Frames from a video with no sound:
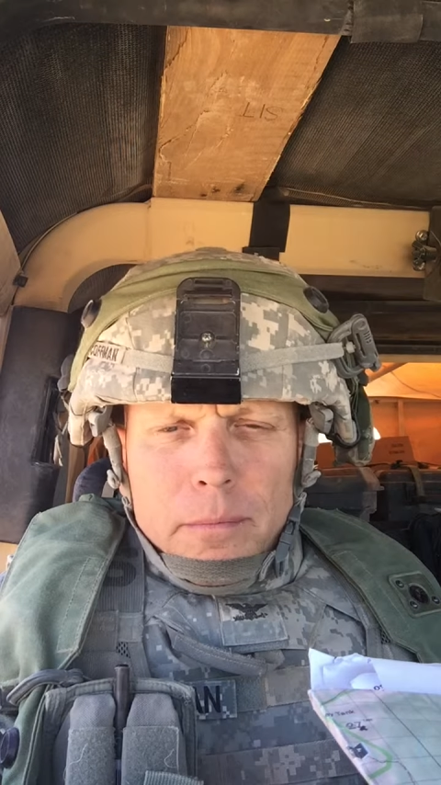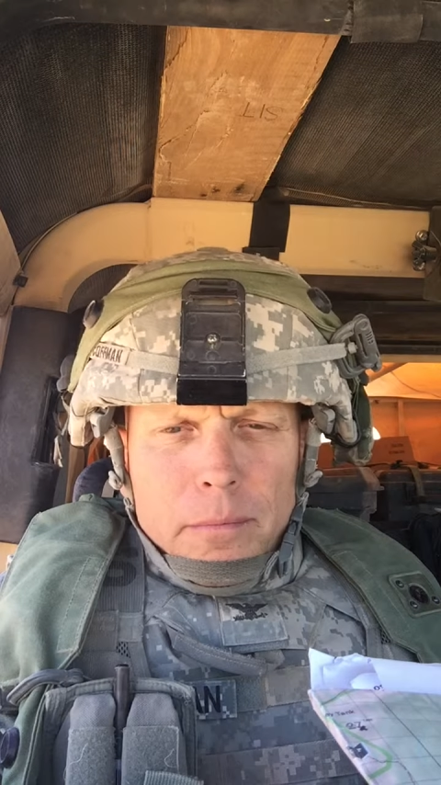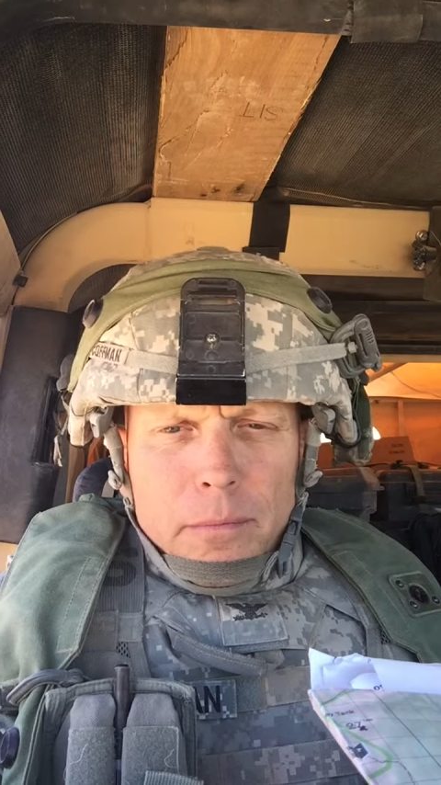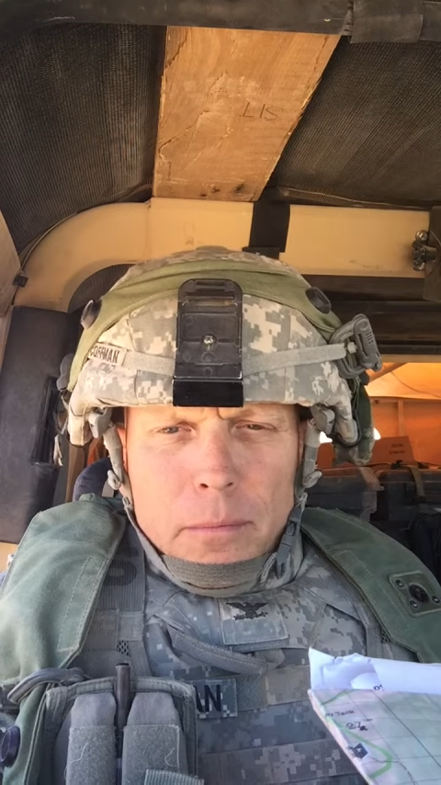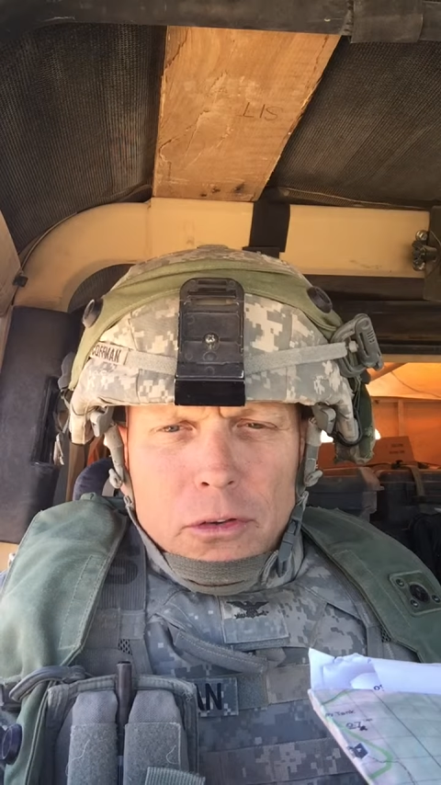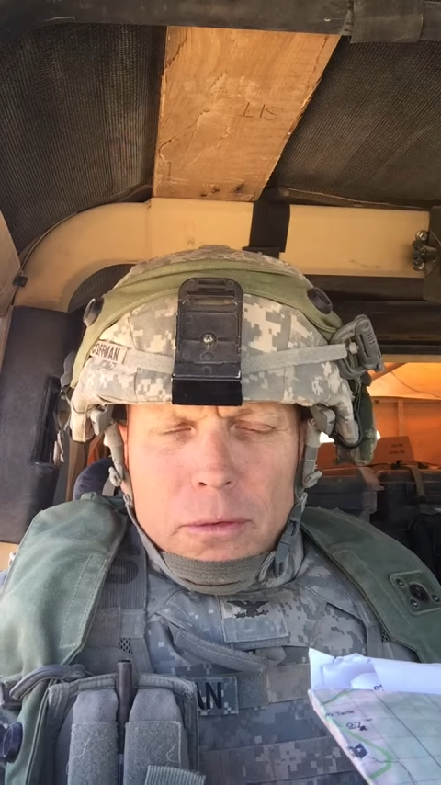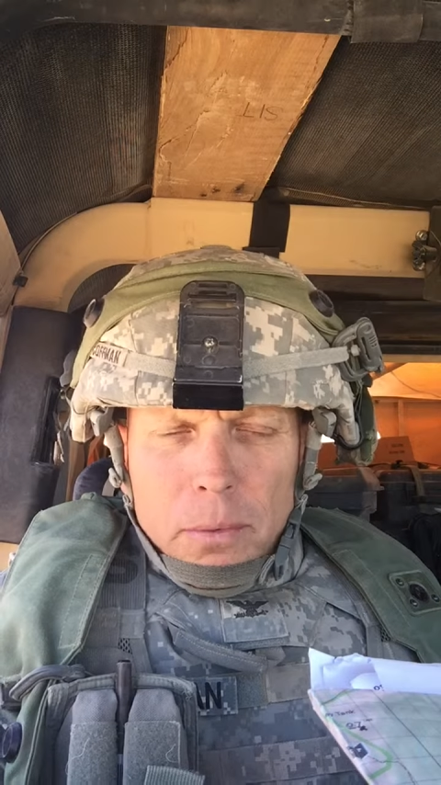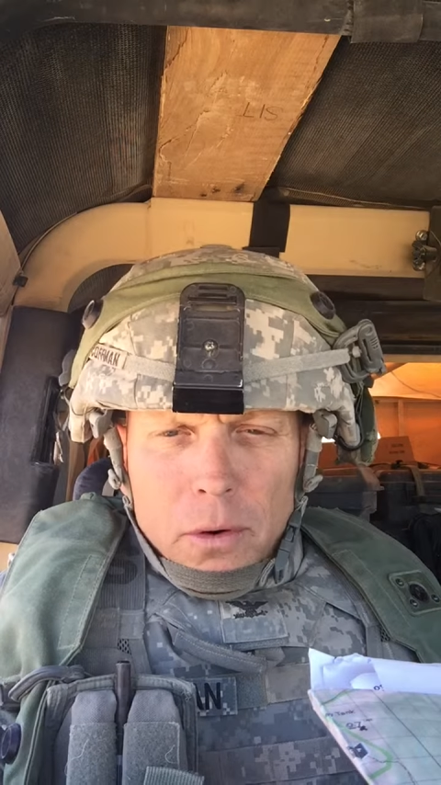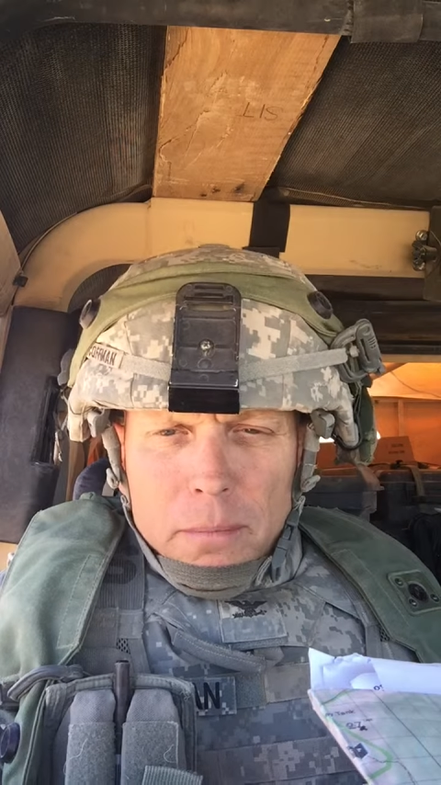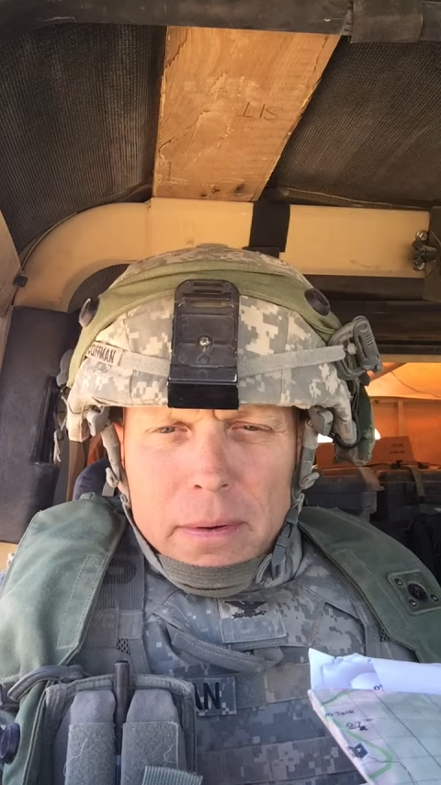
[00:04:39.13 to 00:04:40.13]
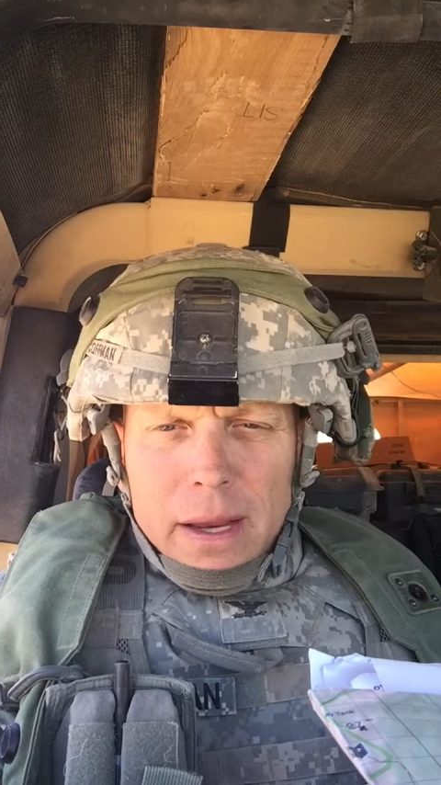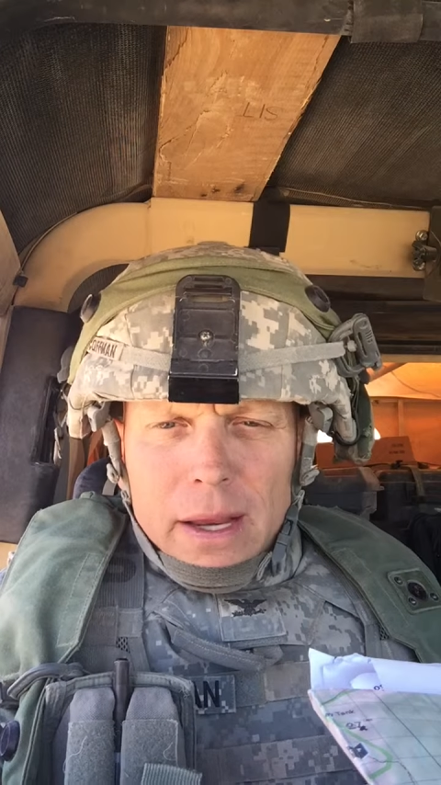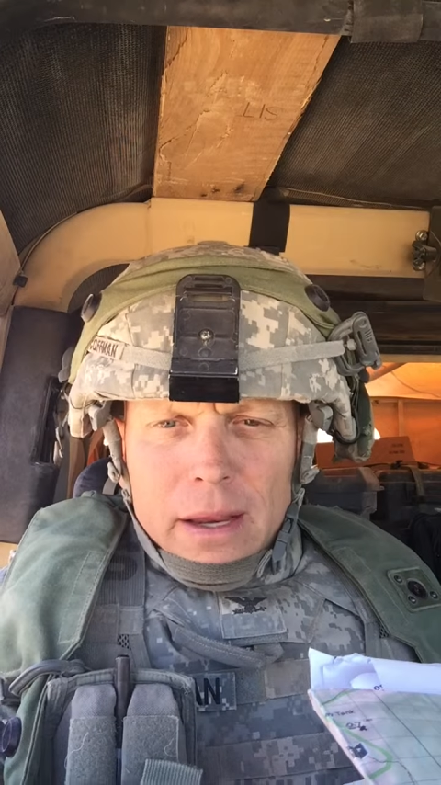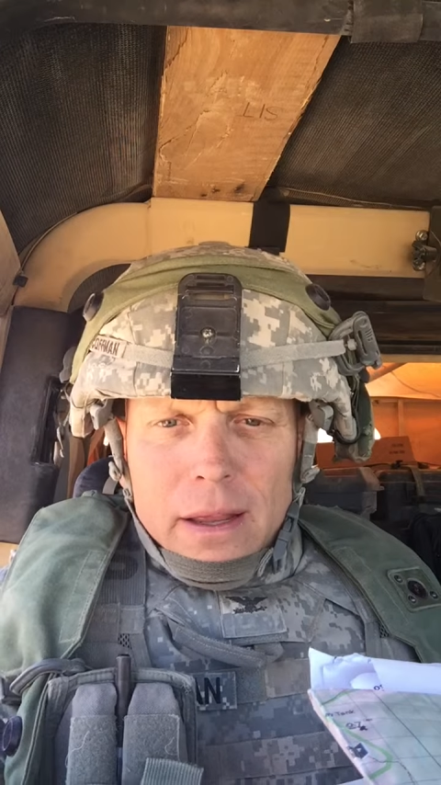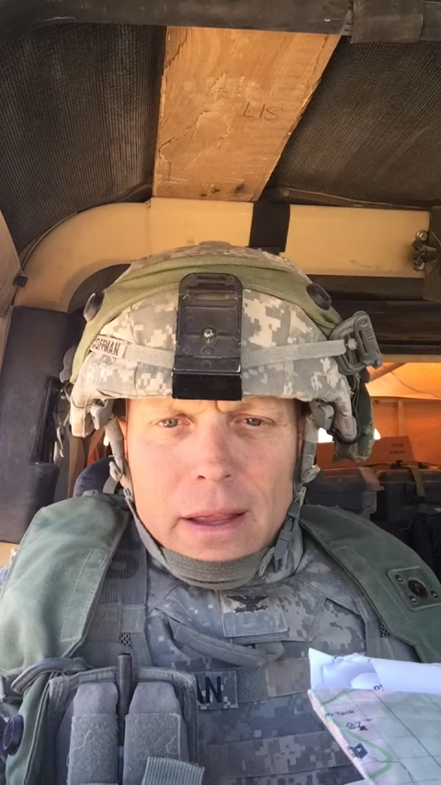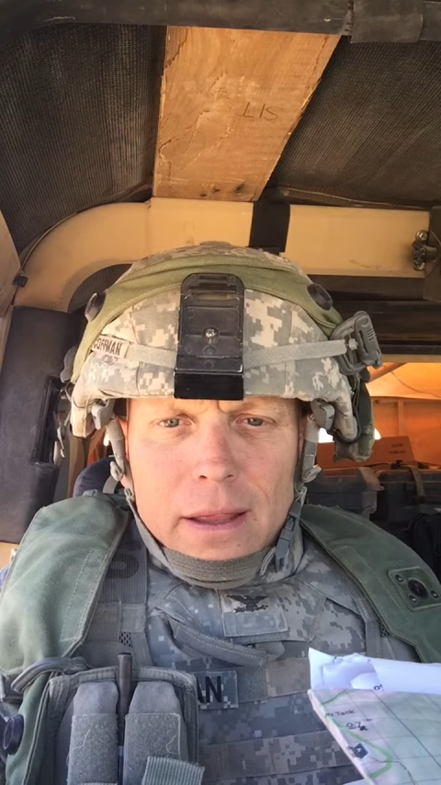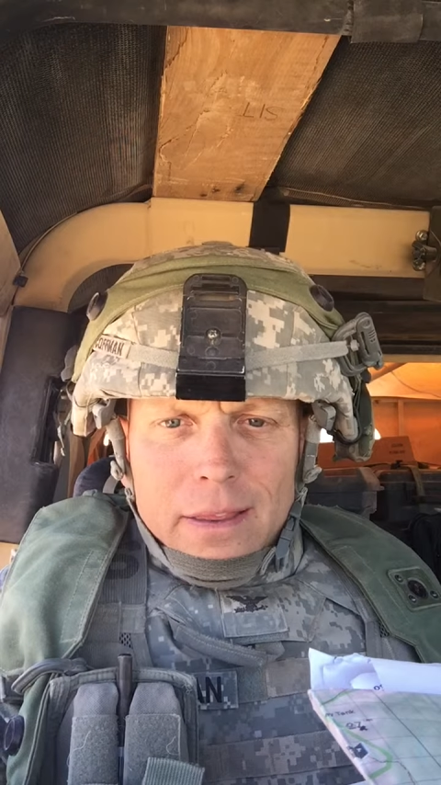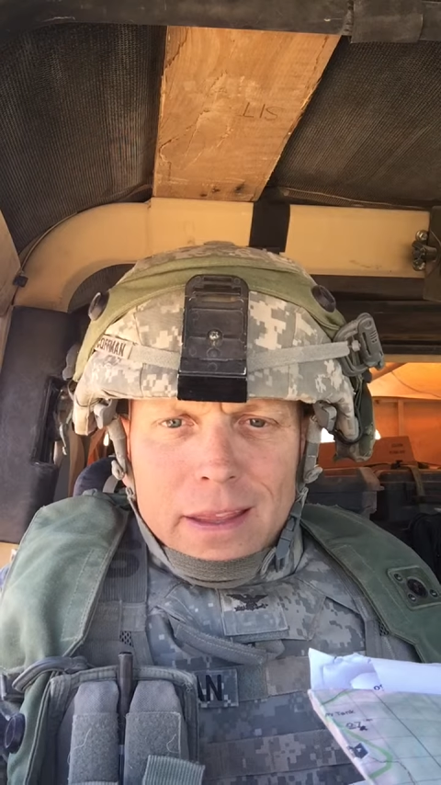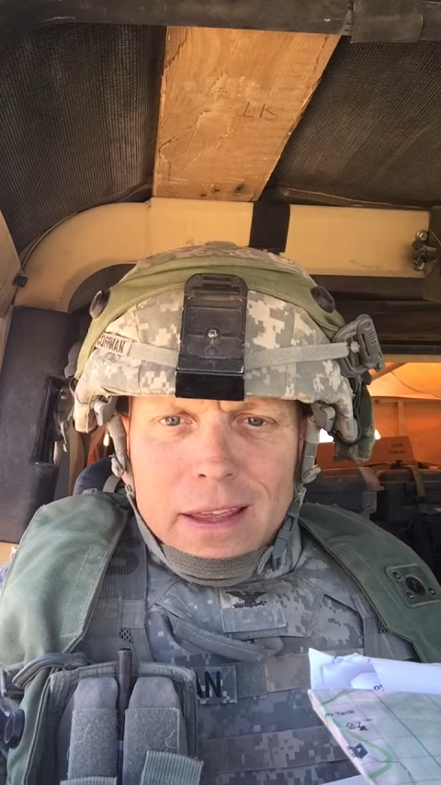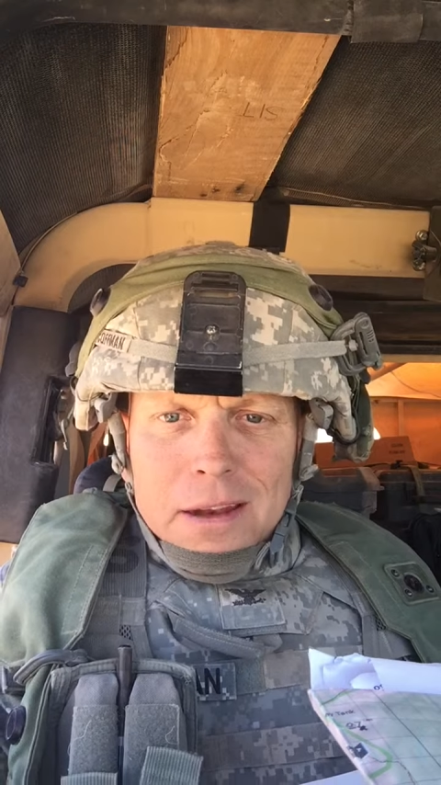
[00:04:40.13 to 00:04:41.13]
The most important being
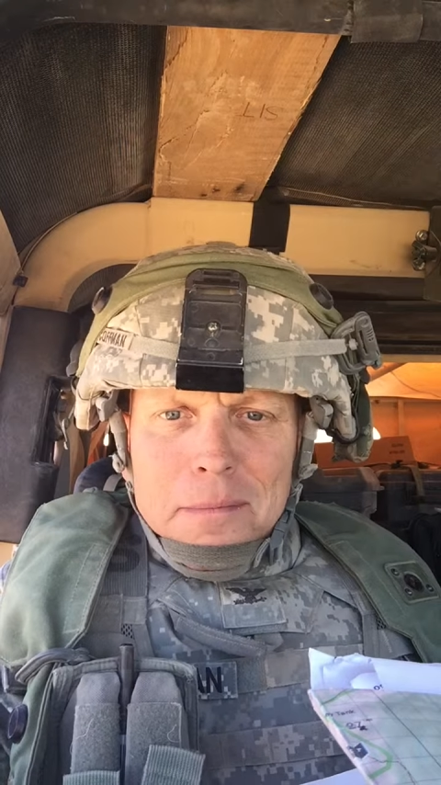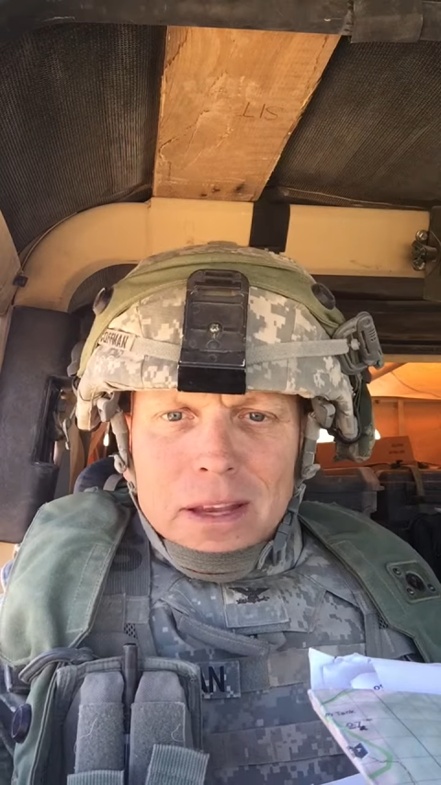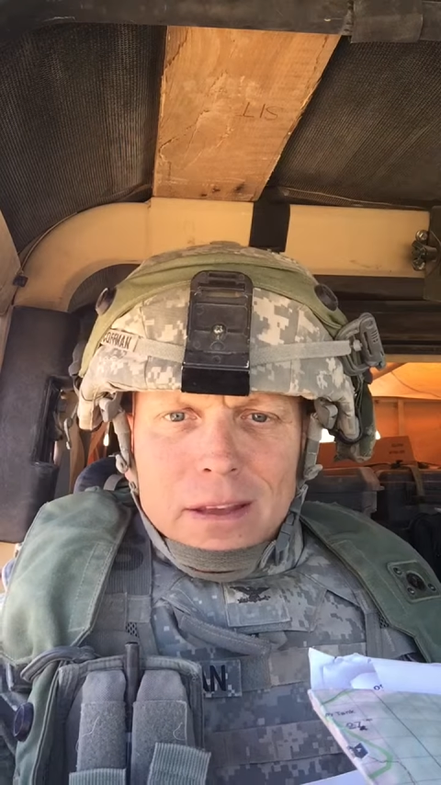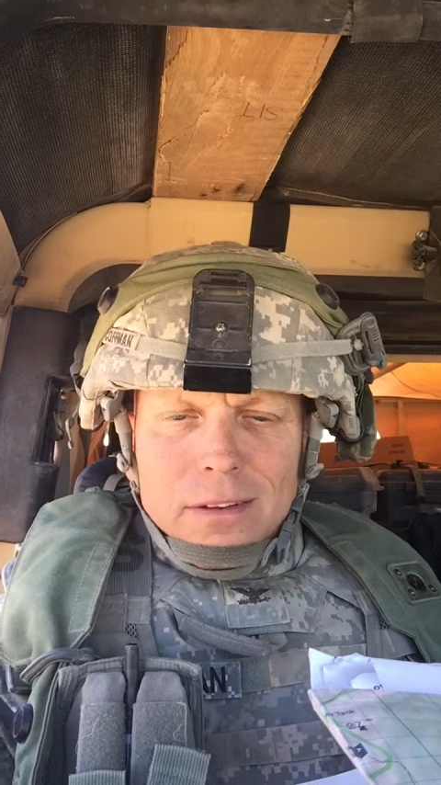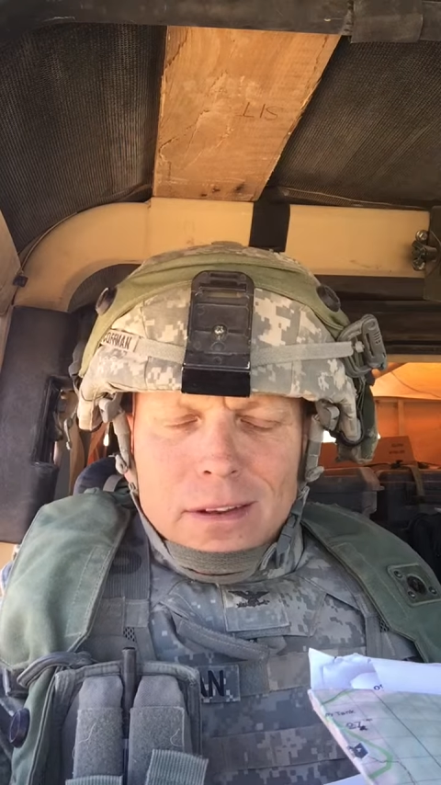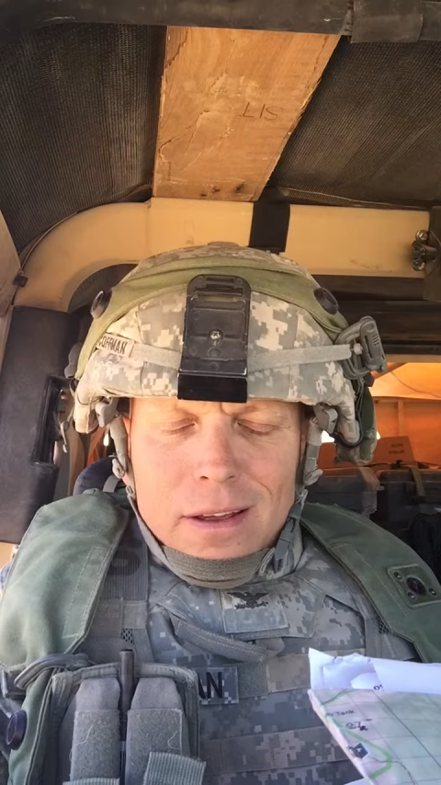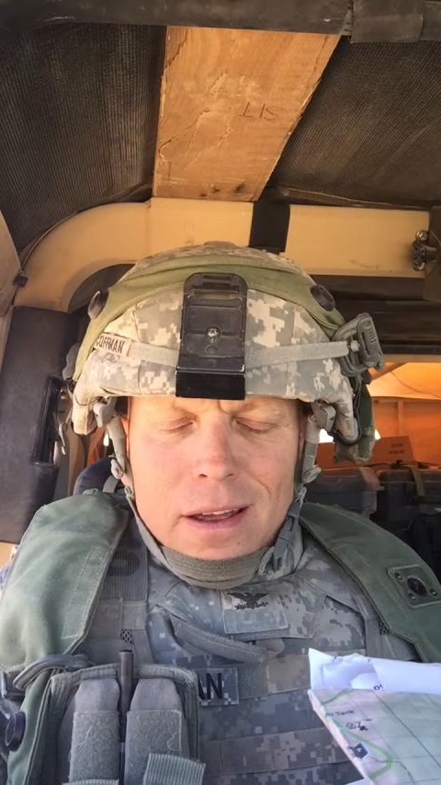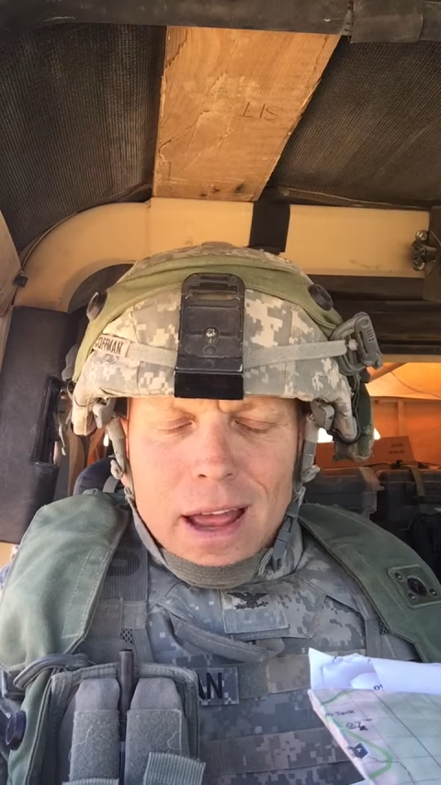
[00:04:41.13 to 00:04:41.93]
the enemy's